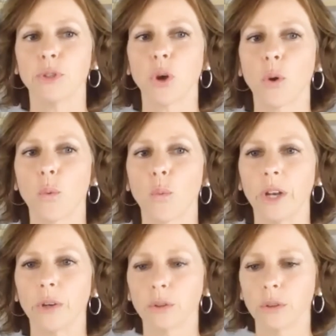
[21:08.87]
So
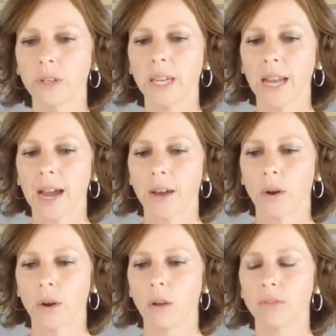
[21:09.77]
when you're looking at
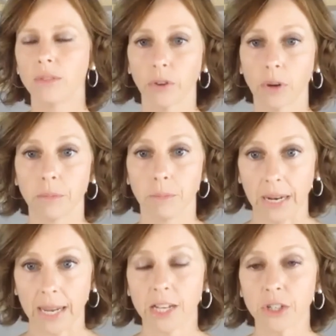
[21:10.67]
all of the different
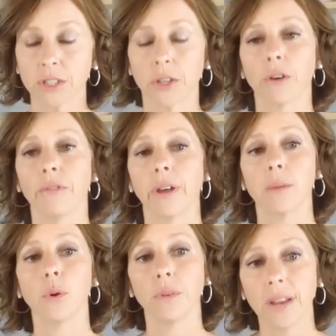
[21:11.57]
medications that are
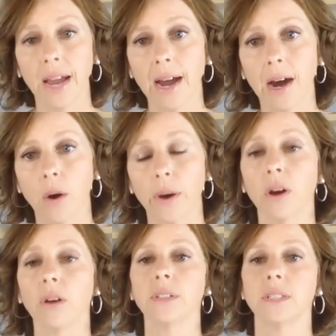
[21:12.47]
available now
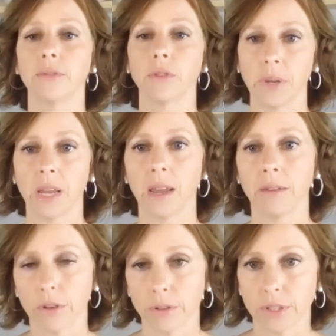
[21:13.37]
and all of these different
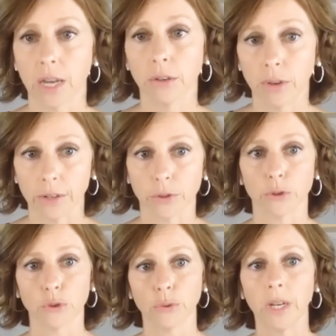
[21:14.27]
behaviors that you guys
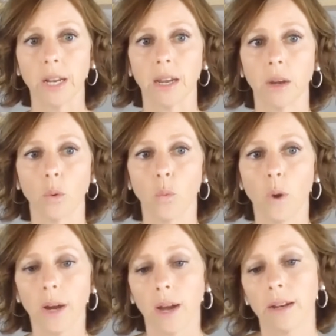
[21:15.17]
are treating,
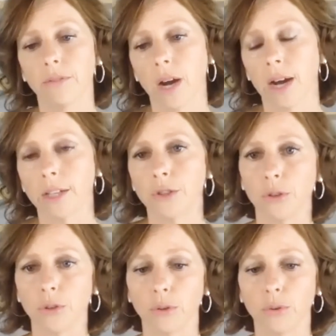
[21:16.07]
what kind of guides
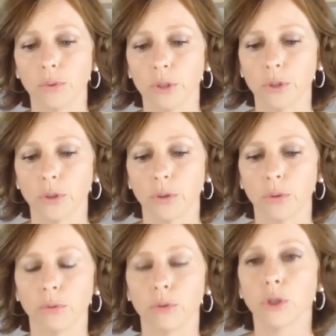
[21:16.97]
you
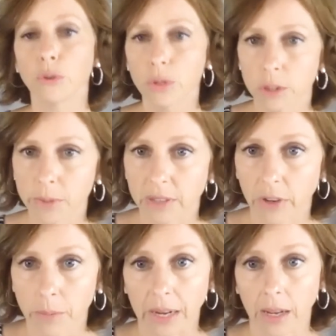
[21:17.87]
to choose a
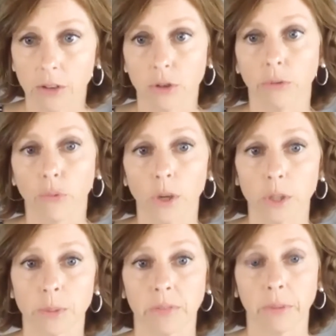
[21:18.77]
specific medication for
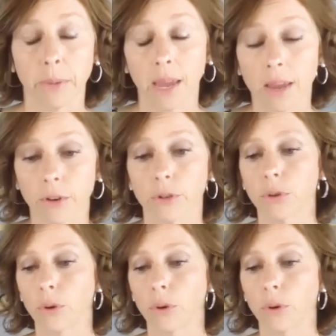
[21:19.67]
a specific behavior?